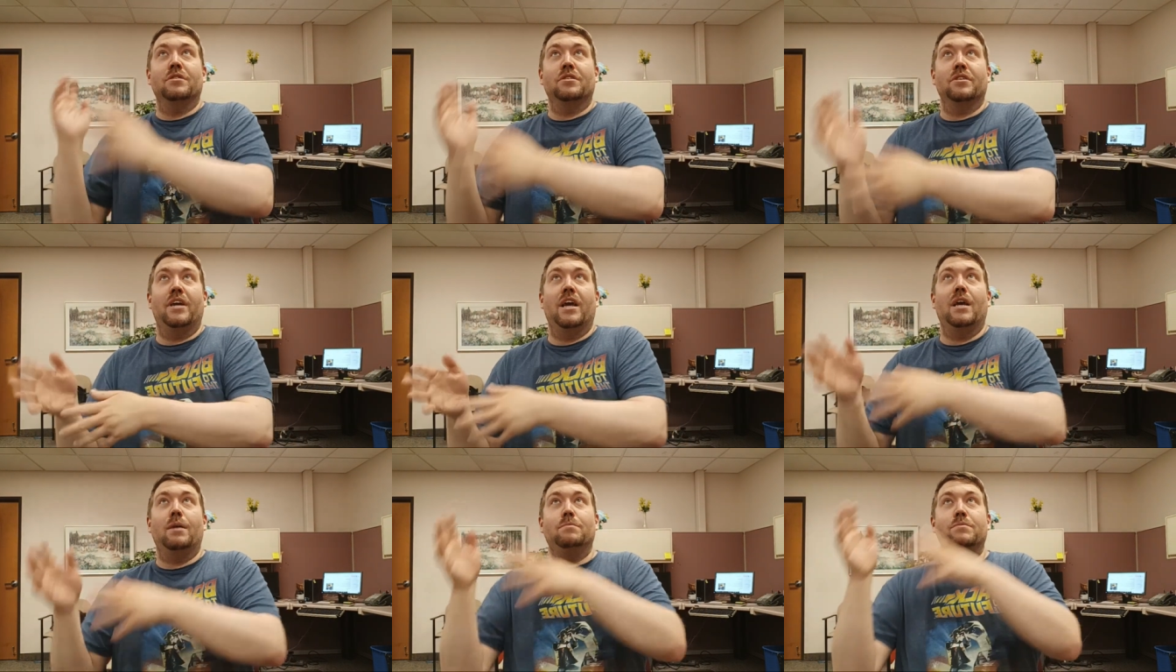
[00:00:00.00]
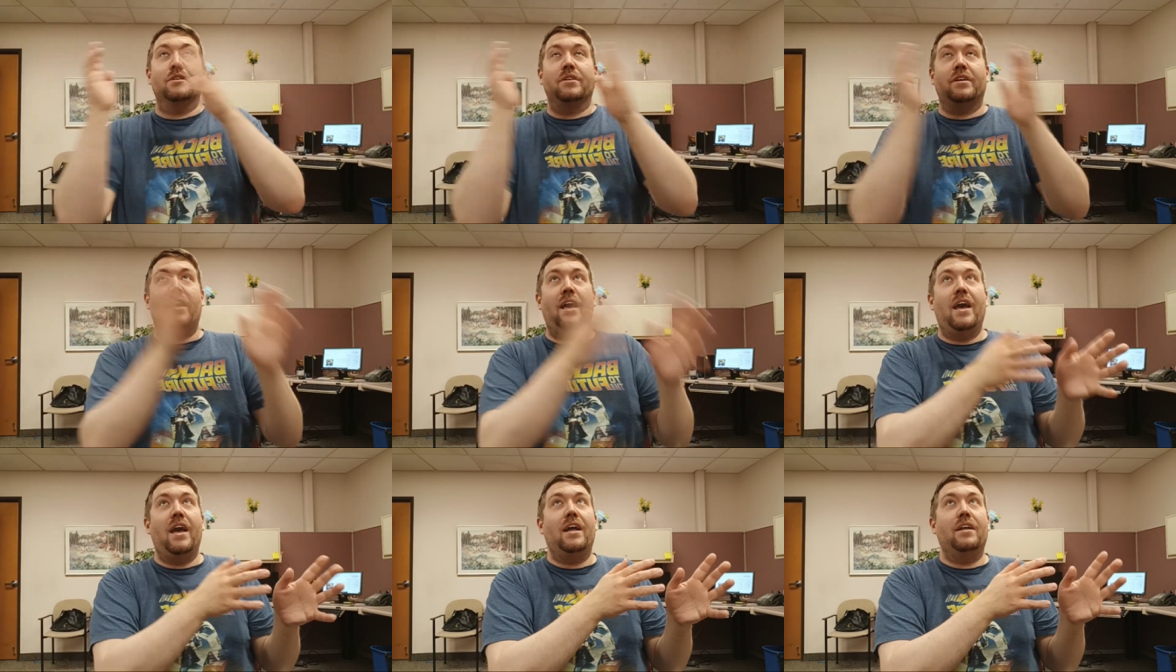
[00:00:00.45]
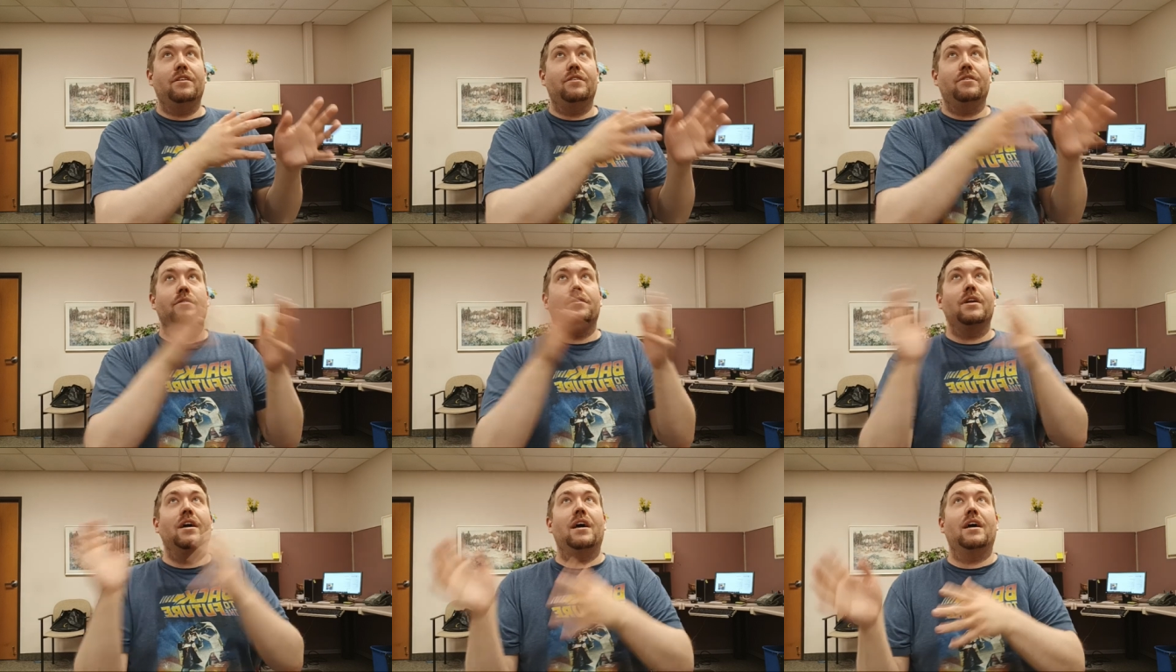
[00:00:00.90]
games are canon or
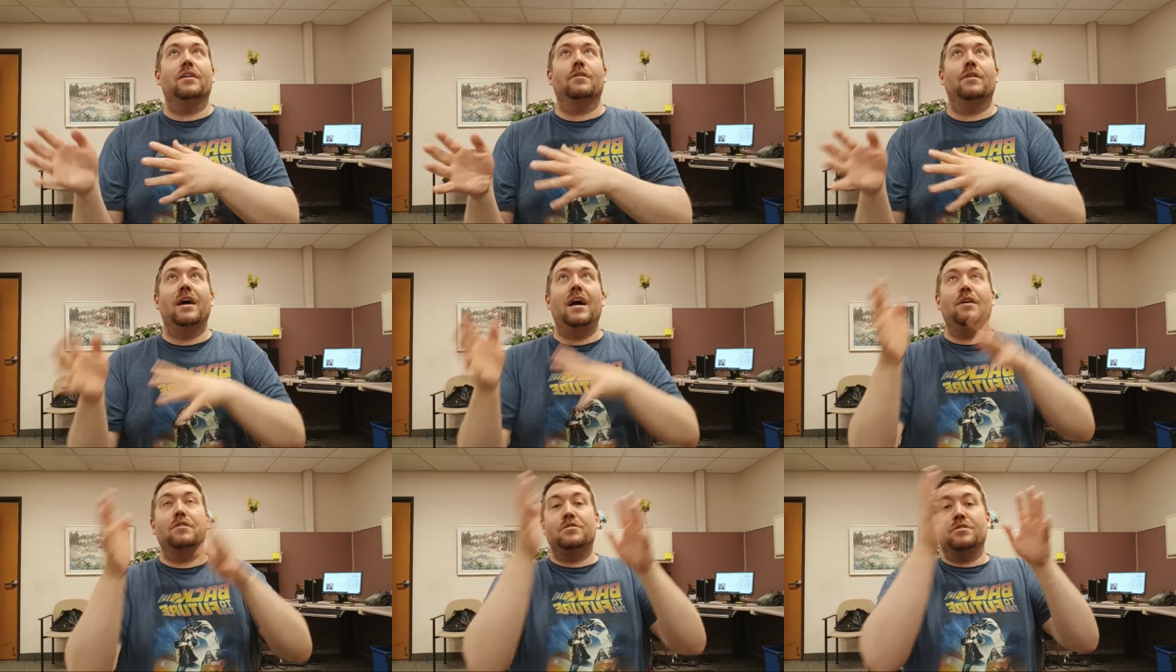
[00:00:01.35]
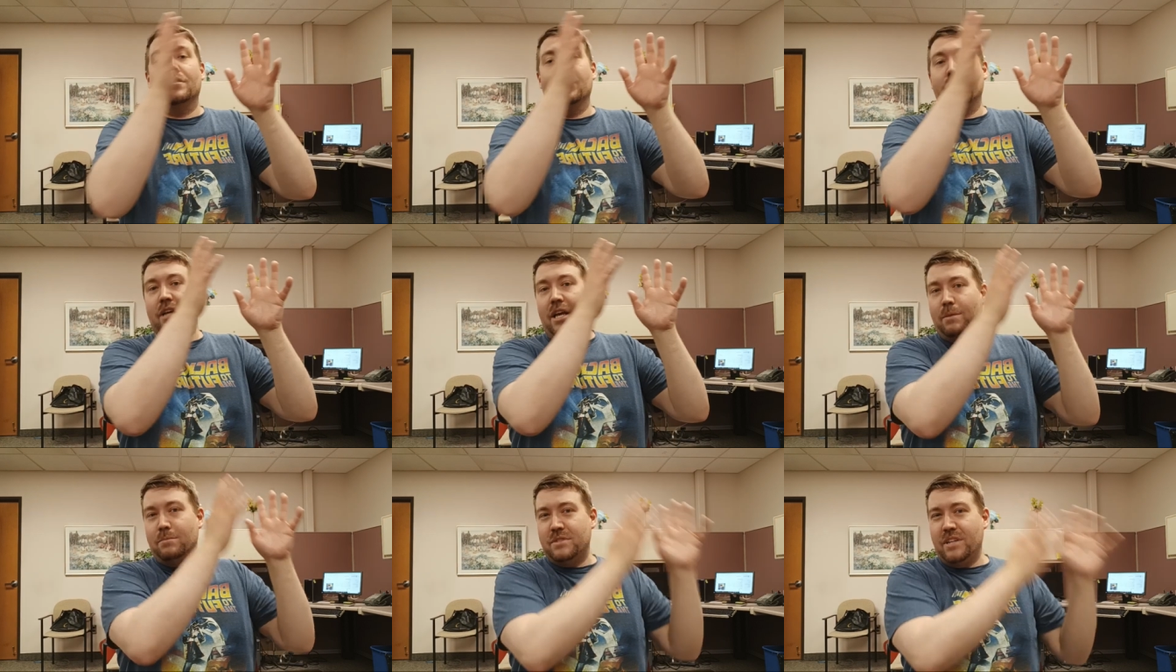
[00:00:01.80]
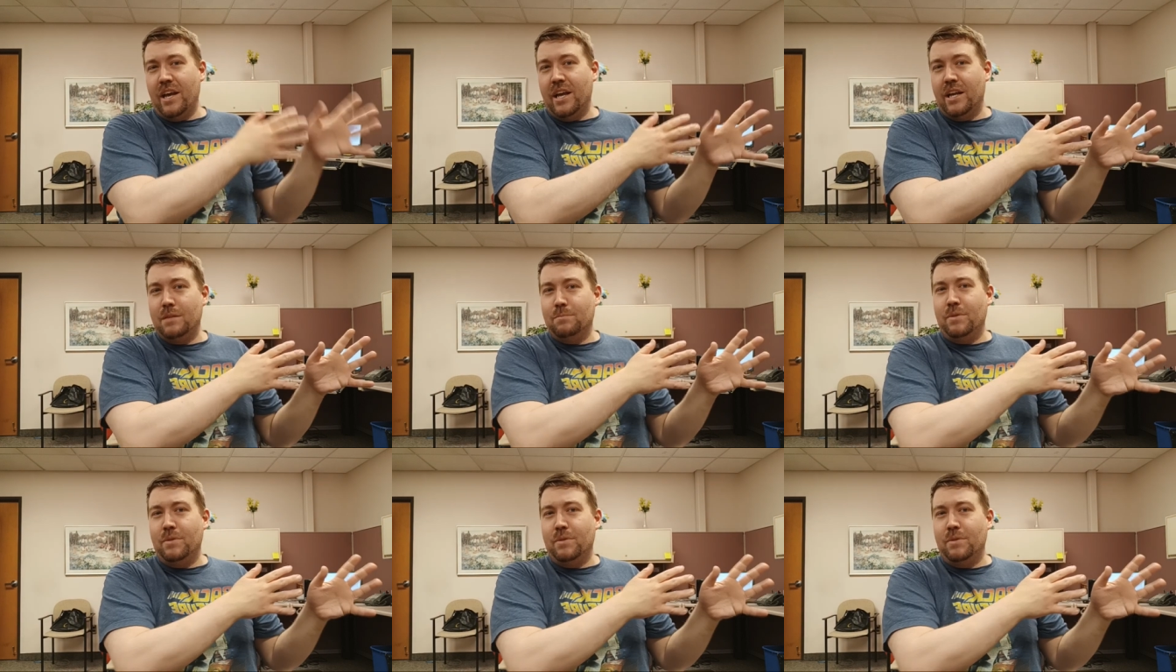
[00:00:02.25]
not, or how certain games end.